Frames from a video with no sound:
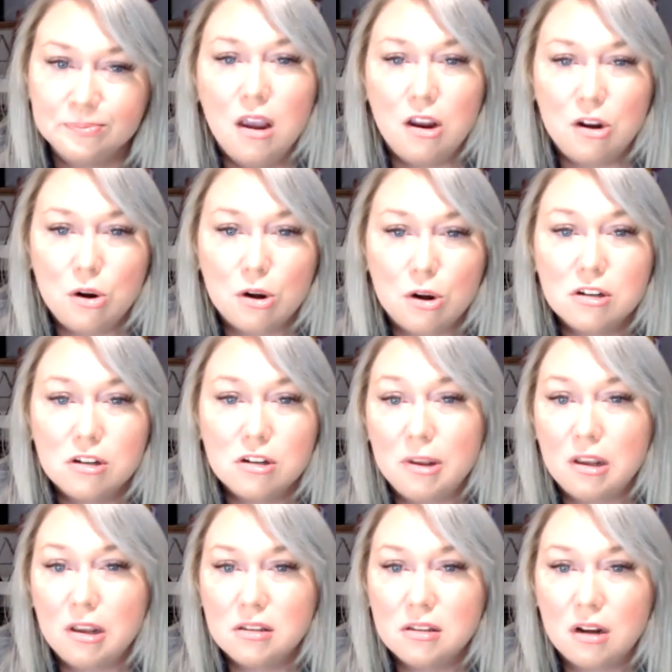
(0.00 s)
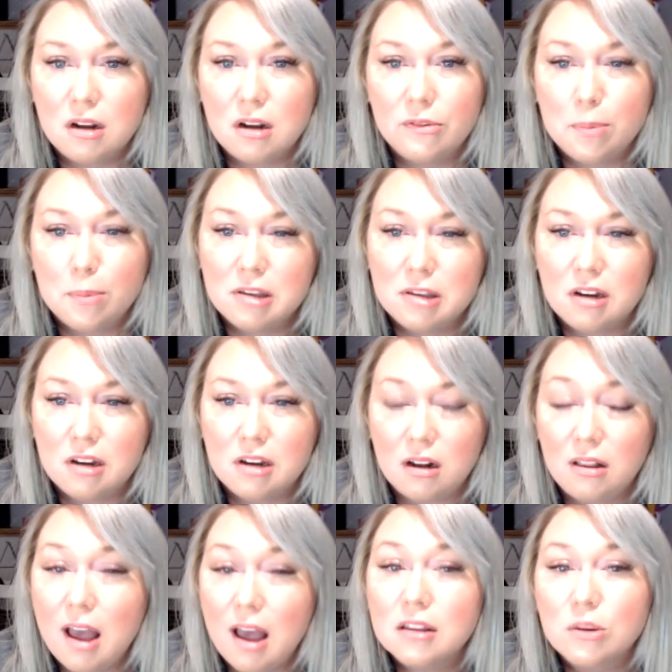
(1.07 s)
In order to be considered for
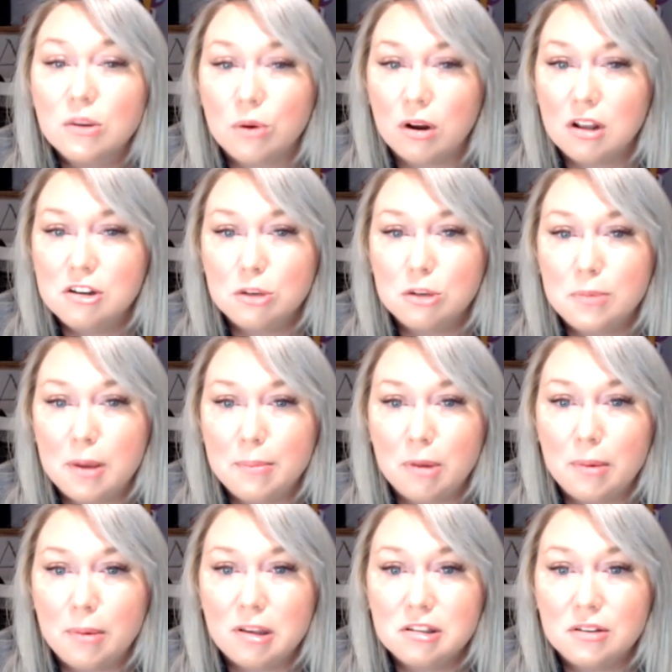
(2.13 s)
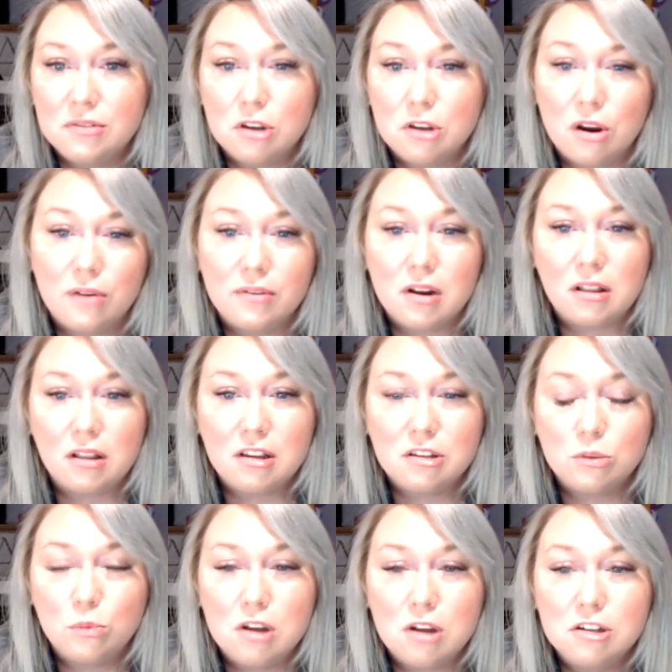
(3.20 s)
president-elect, the credentialed member must have served in at
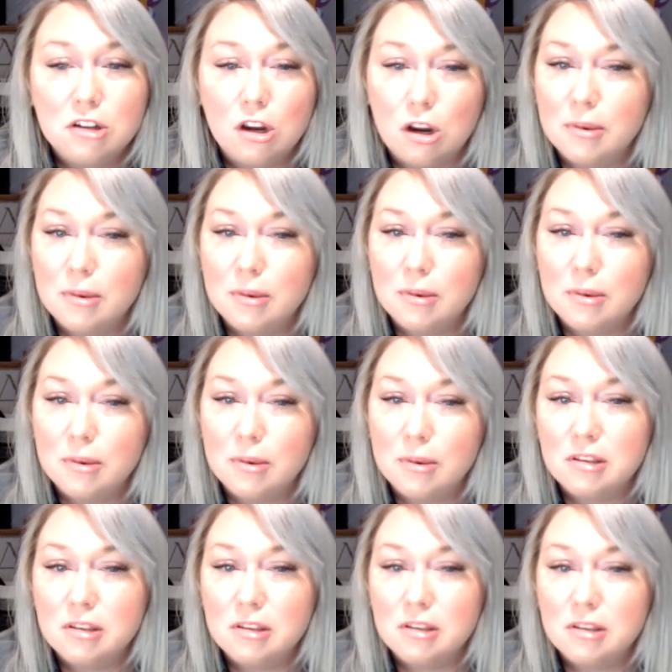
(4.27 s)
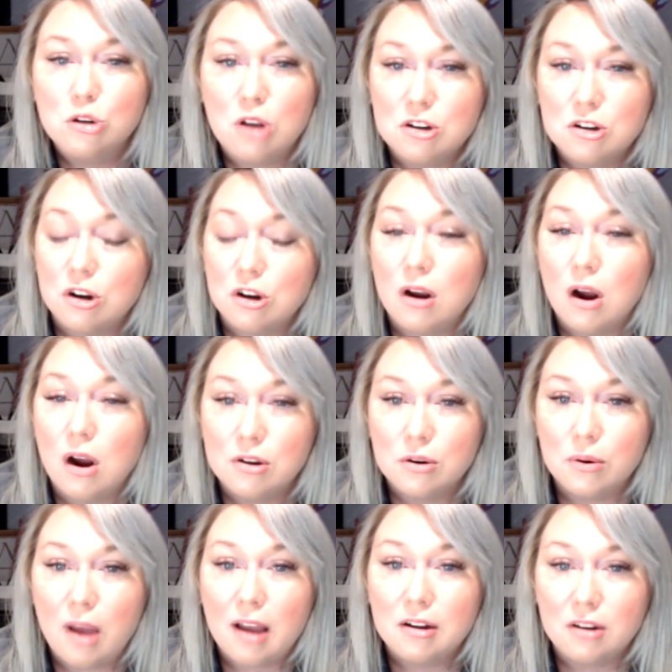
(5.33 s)
least one term as either NAVTA treasurer or
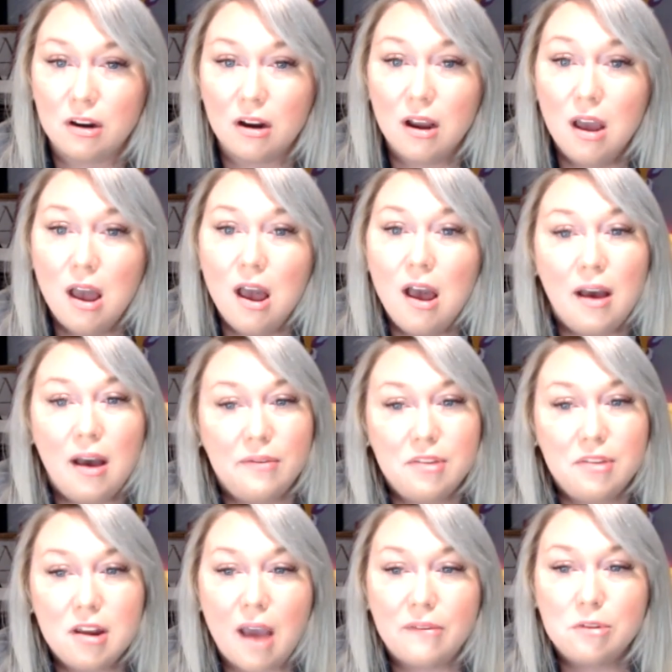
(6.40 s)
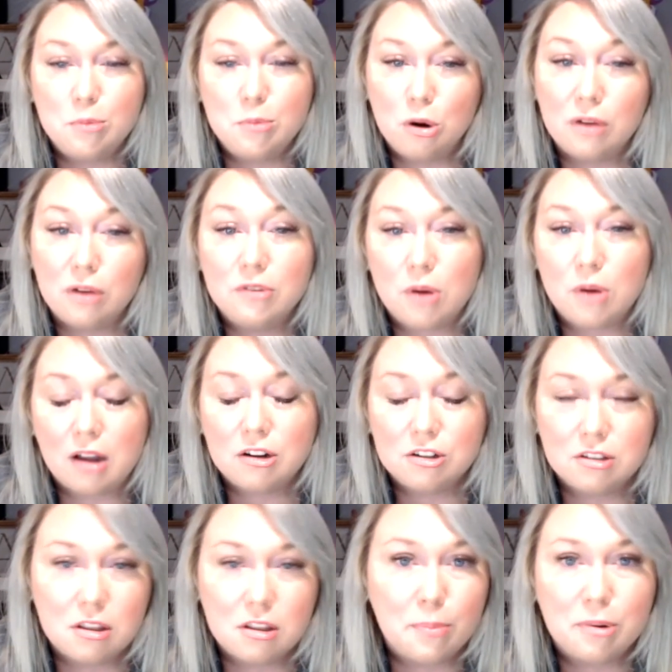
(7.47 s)
director of the NAVTA Board of
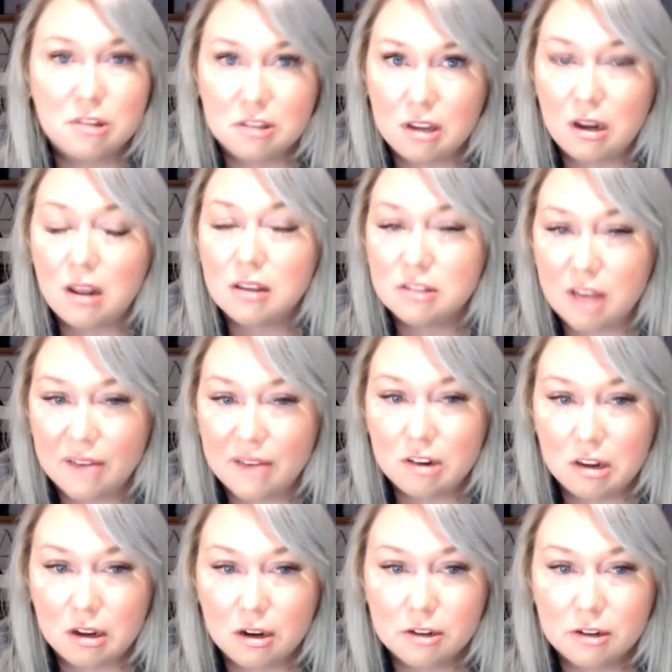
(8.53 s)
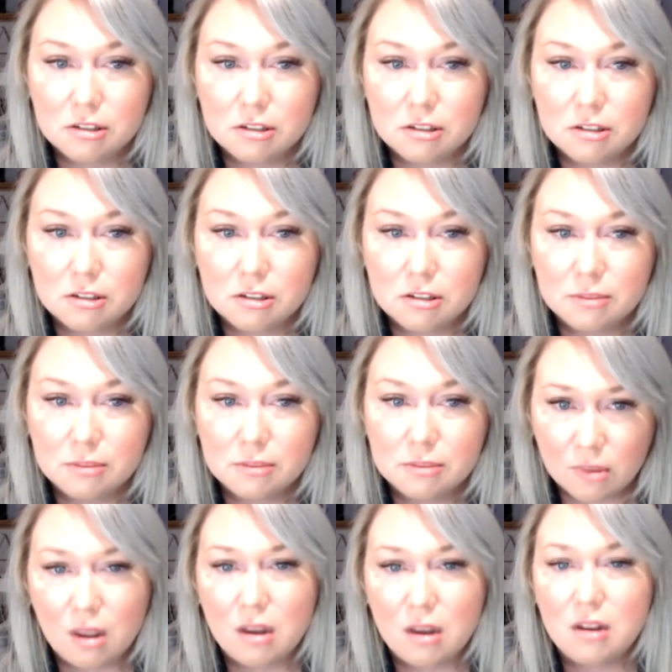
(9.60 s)
Directors in the preceding seven years.
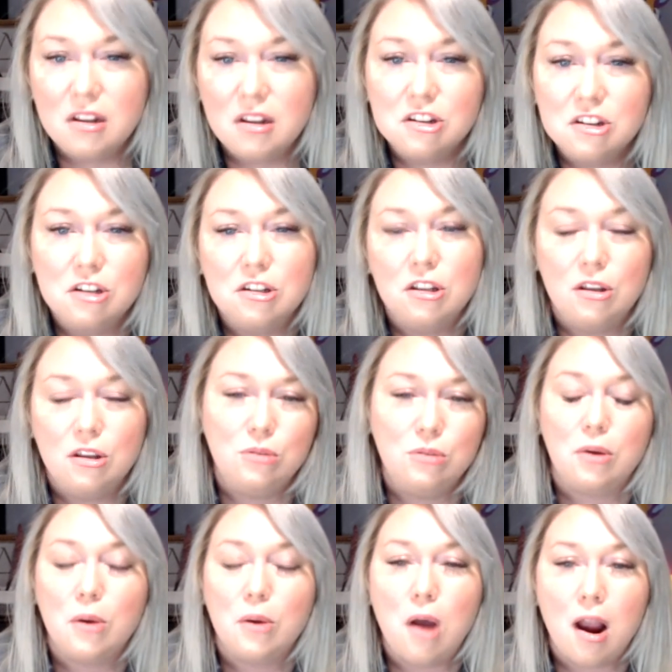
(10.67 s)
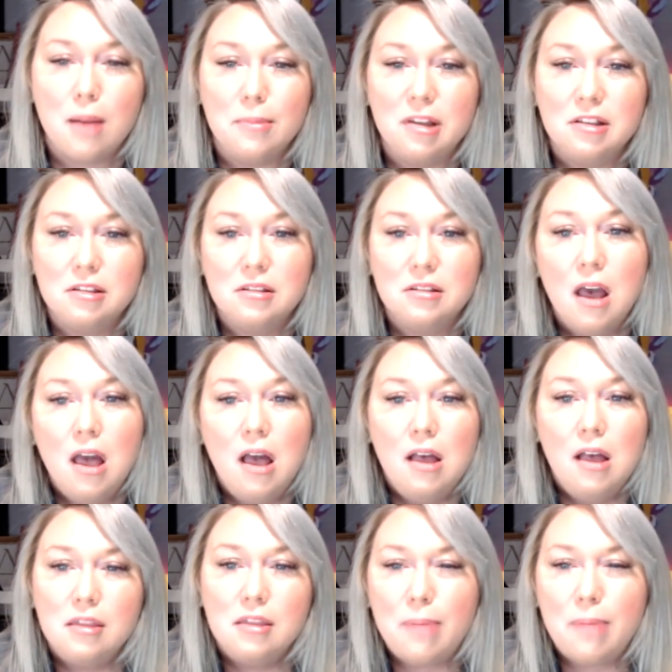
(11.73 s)
In addition to those requirements,
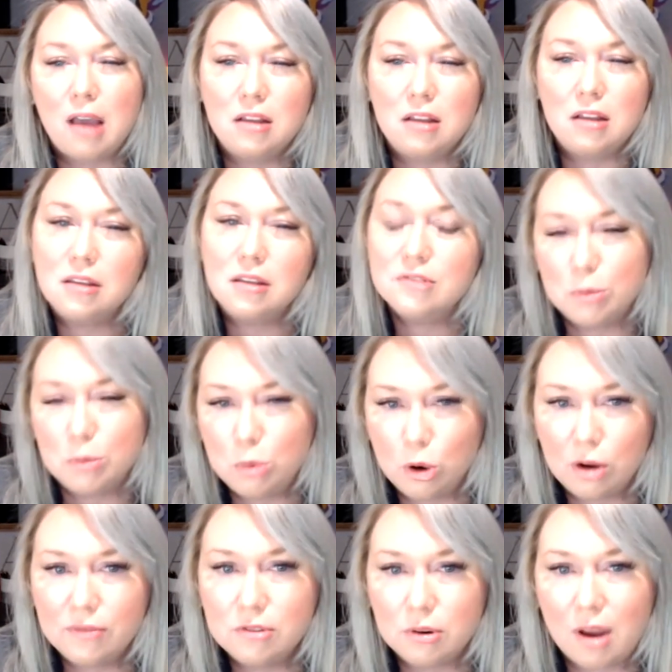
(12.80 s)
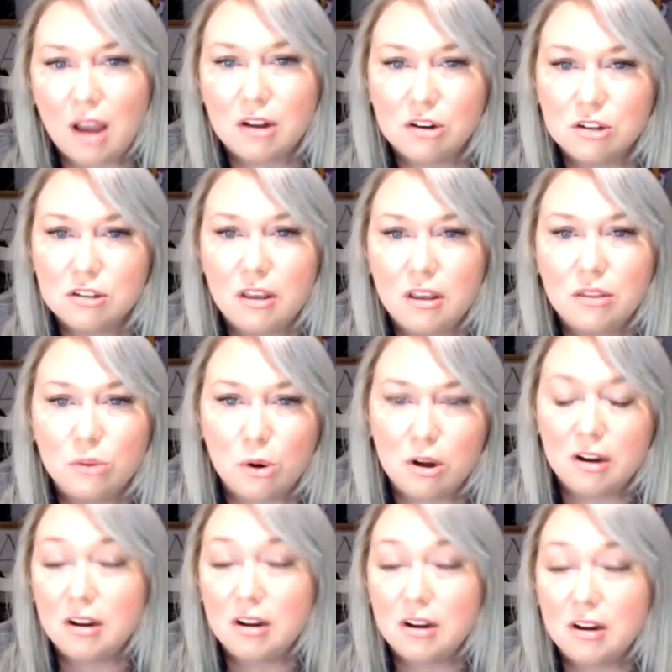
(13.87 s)
the bylaws gives the board of directors the
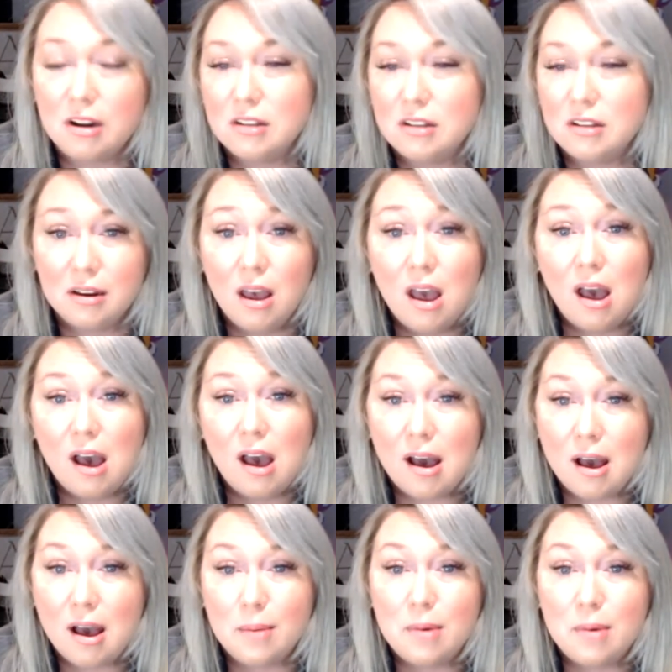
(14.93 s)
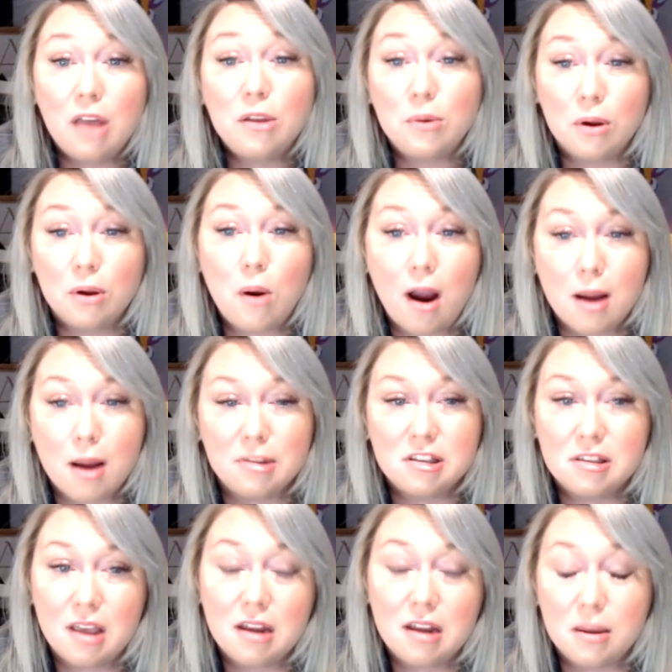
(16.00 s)
authority to set um, other requirements
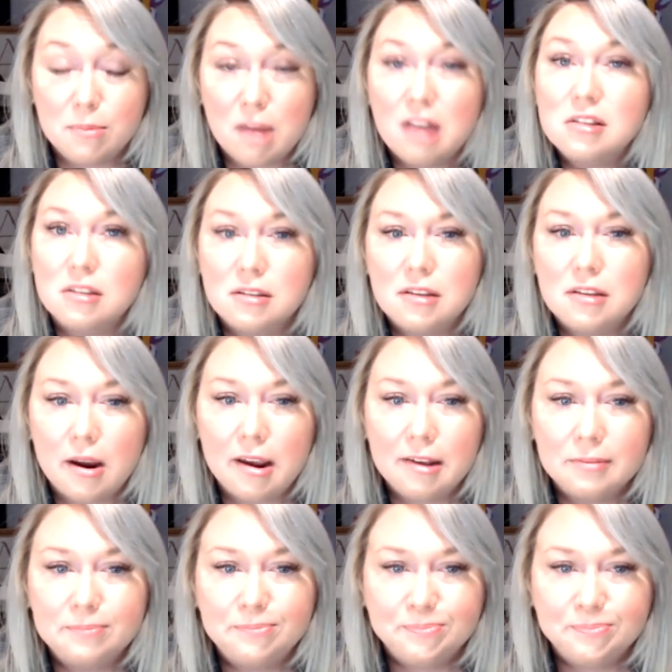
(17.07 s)
they deem necessary.